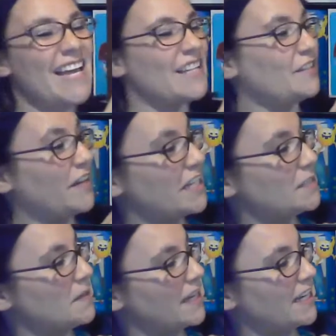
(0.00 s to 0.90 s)
So again,
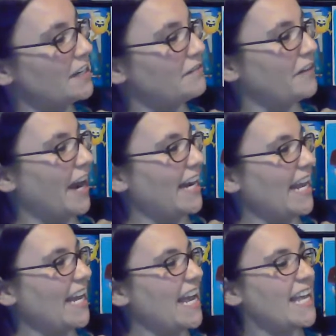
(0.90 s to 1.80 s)
speaking of
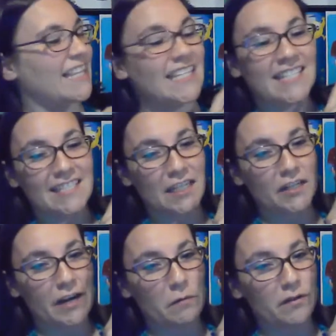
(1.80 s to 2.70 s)
writing, this is a
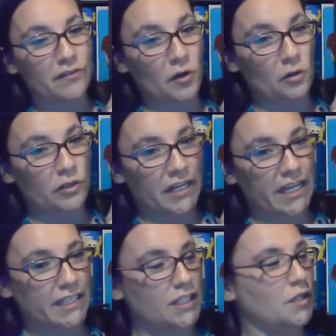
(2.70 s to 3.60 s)
great one for older
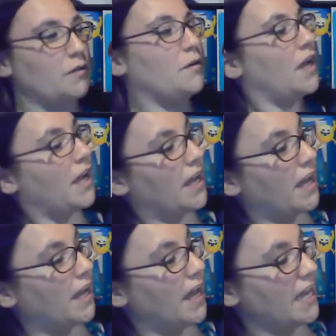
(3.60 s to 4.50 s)
kids too.
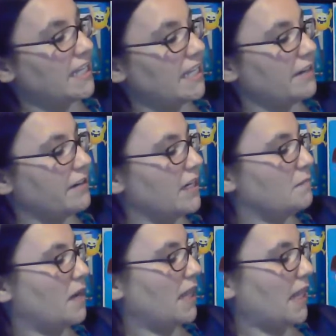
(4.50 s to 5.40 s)
A Year
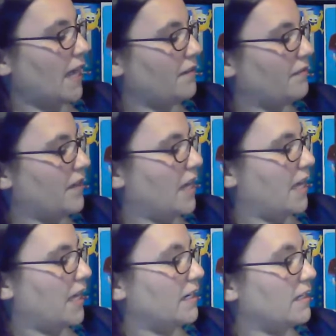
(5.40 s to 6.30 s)
in My Life.
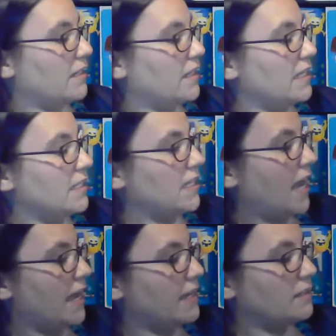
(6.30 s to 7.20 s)
And this
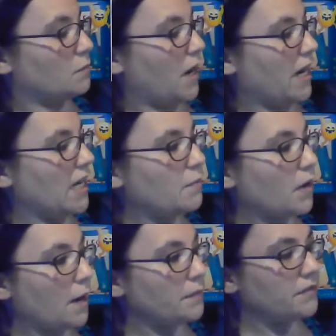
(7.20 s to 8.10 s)
has writing
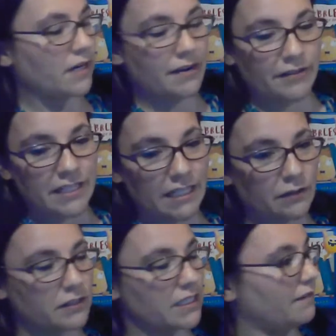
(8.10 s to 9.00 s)
prompts for every
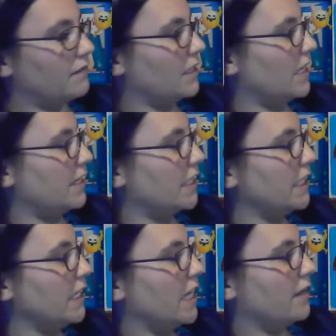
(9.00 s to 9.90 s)
single day of the year.